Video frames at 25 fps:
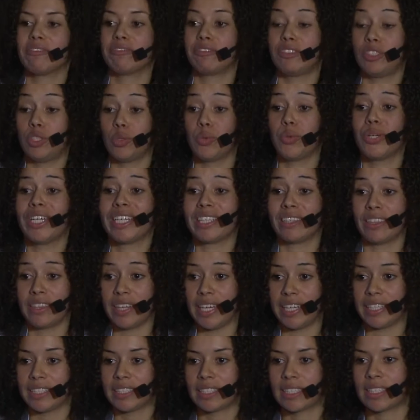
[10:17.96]
of doing
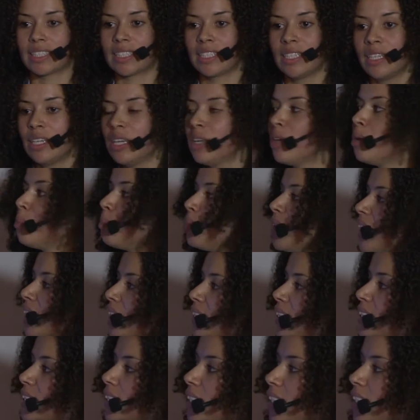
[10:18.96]
things. Because